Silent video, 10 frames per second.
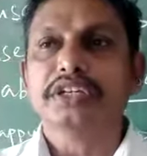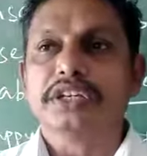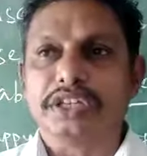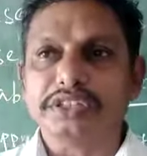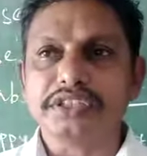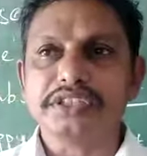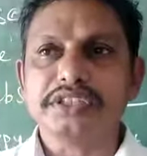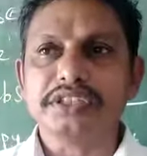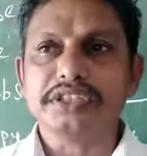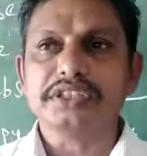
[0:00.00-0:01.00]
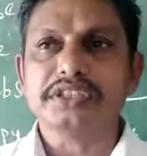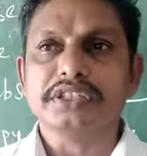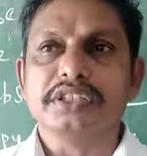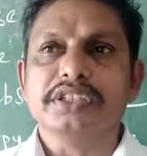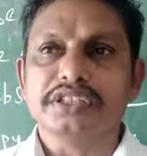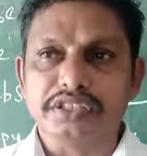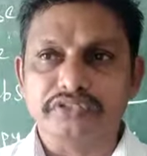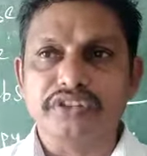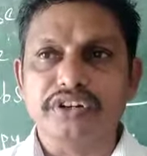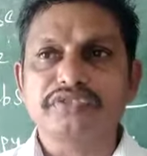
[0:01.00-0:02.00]
Conjunction is a
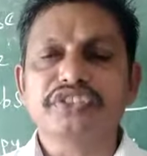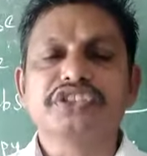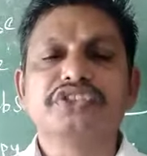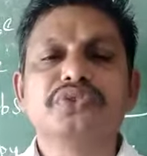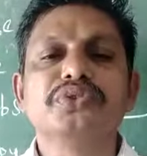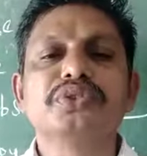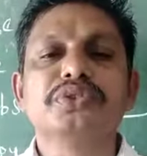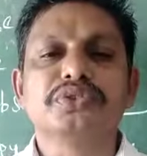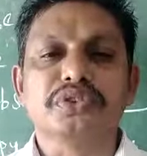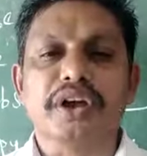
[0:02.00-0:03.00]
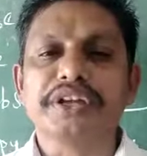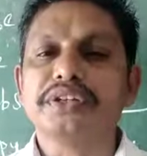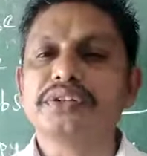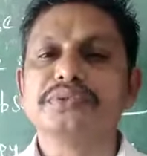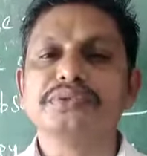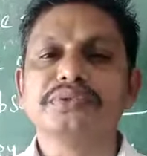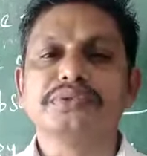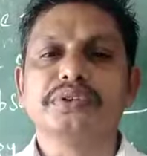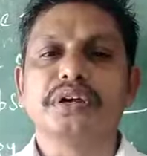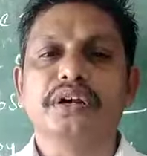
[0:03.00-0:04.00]
word which is used to join two
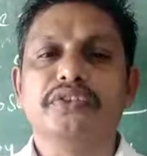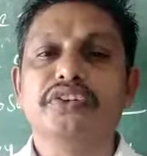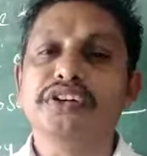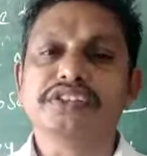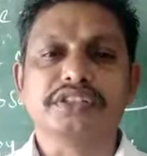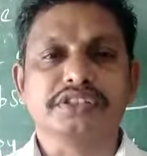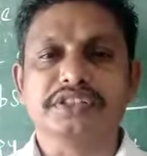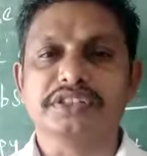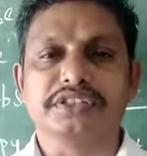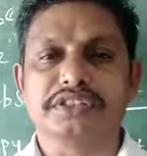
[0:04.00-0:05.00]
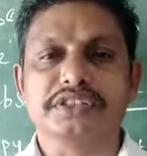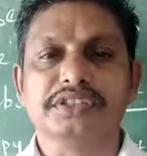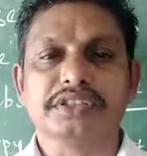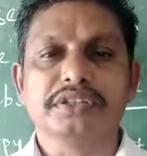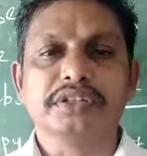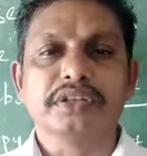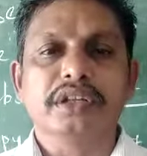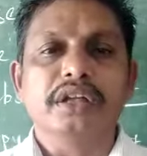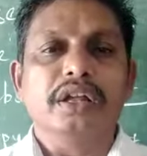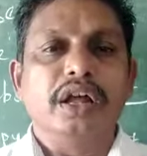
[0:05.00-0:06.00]
words or sentences,
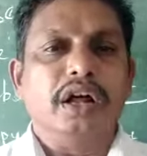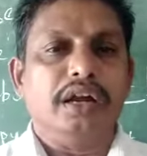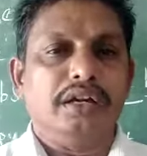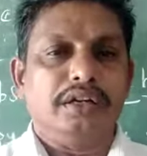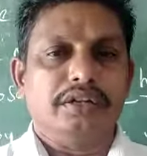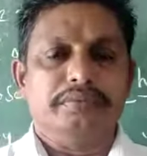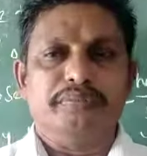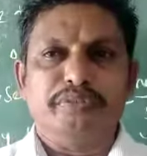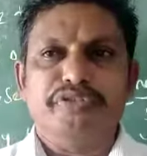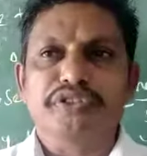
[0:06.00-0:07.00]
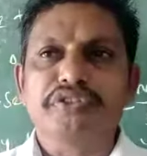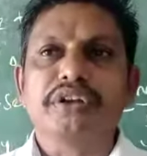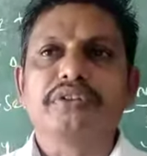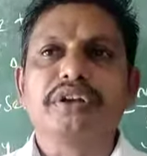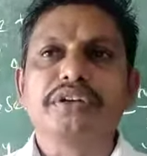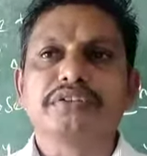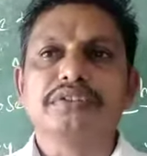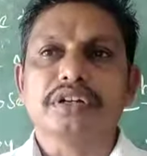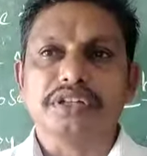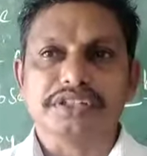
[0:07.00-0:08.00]
and before we are going
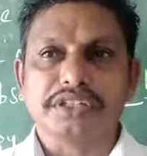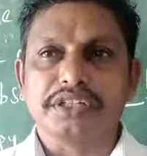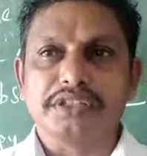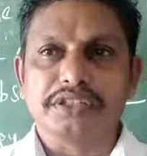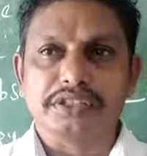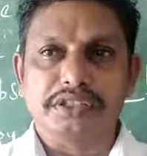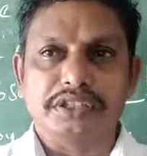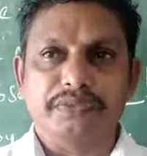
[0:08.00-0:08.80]
to understand this